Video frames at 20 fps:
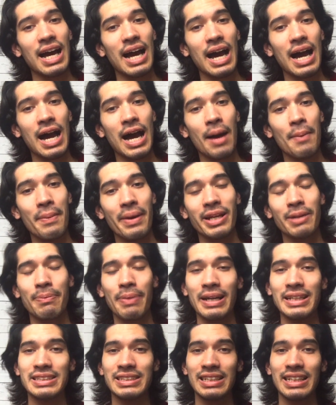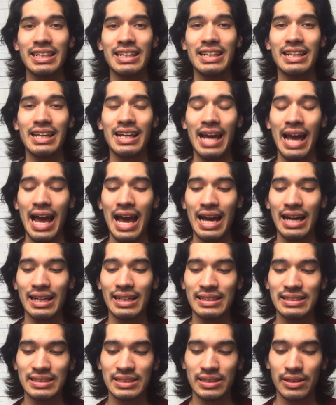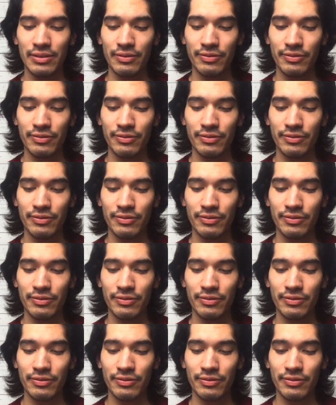It basically has